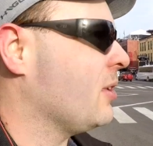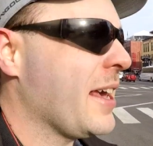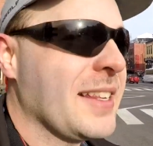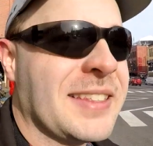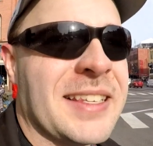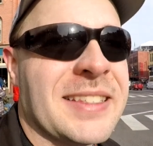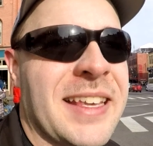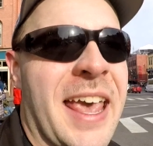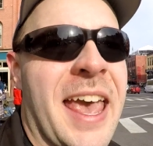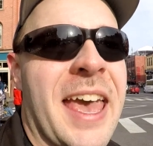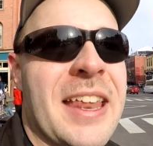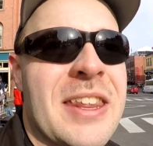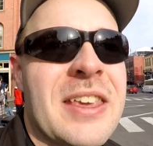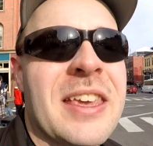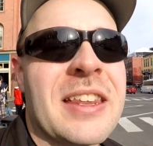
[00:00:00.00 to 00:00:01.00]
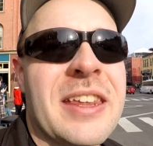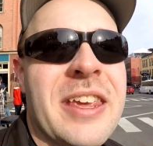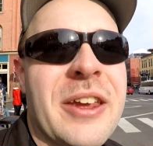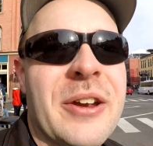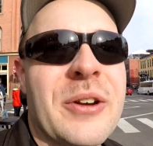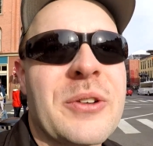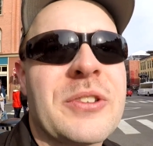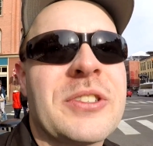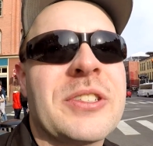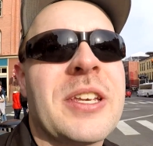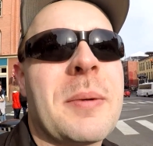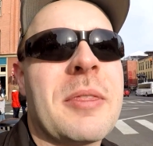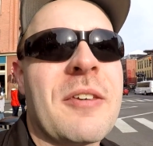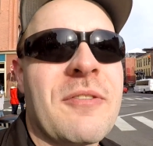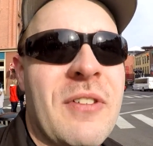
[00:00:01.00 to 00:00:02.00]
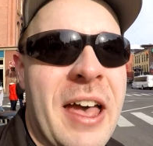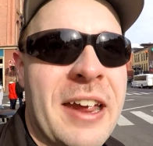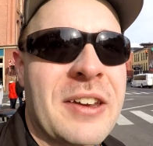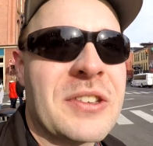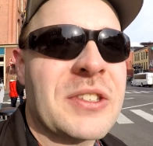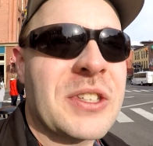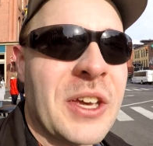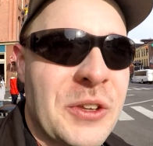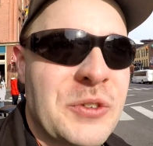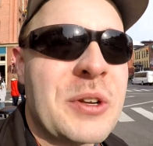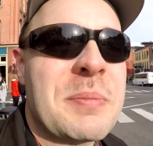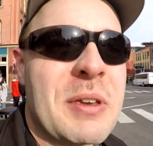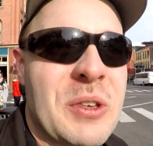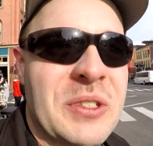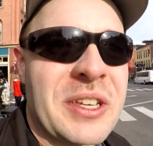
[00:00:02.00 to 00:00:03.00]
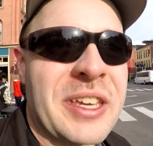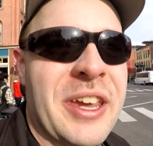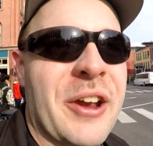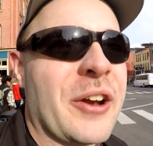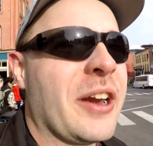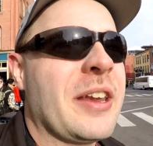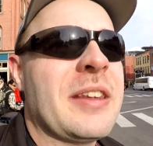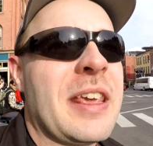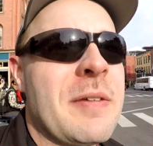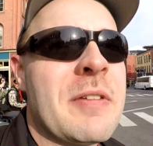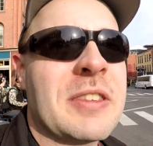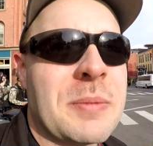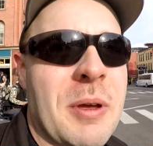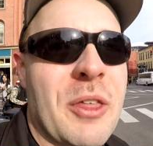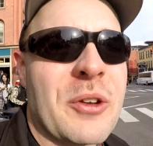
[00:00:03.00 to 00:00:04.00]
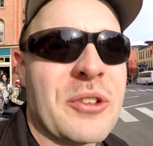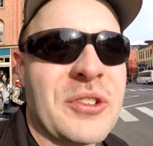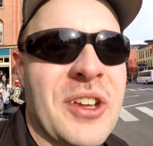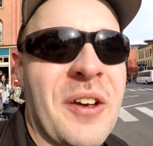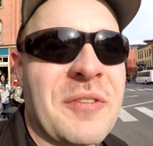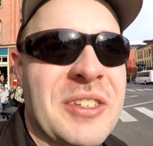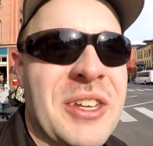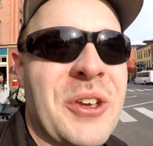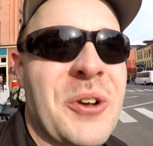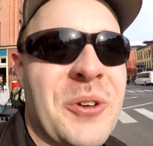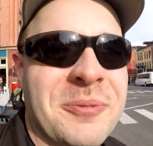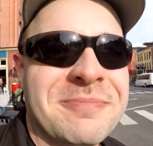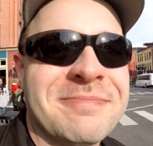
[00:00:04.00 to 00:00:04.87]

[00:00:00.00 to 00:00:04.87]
places and you can hear some of the finest country music here, and even some other stuff too.